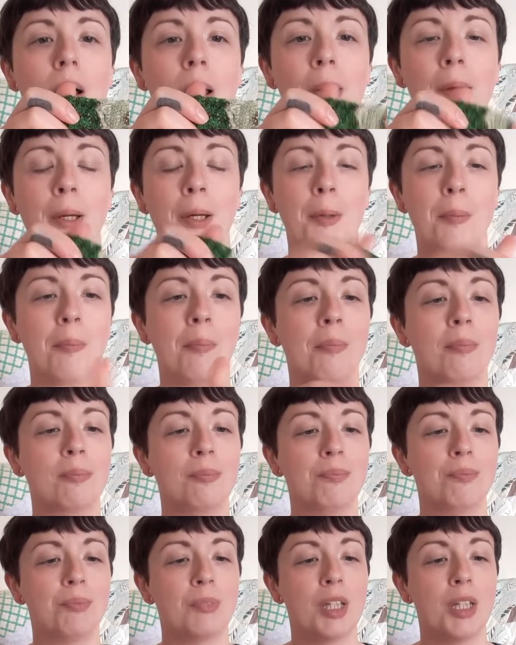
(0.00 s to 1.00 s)
And
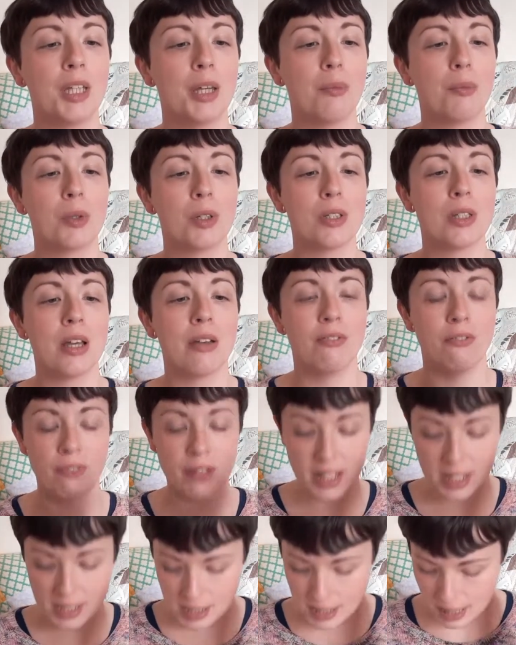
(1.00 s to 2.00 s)
then once I've
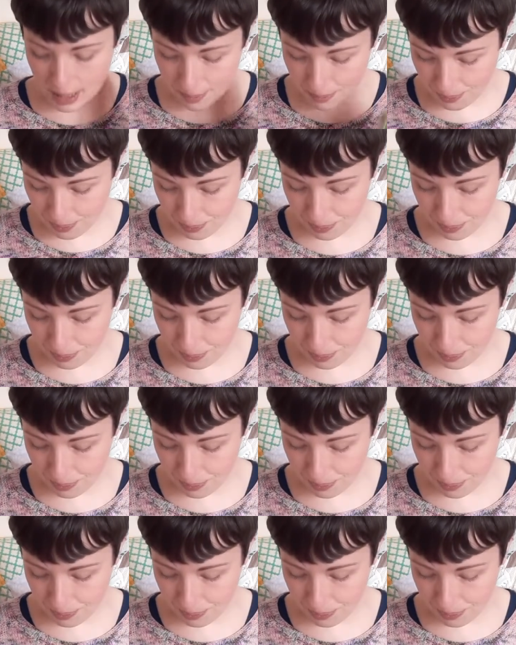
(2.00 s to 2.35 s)
fixed that,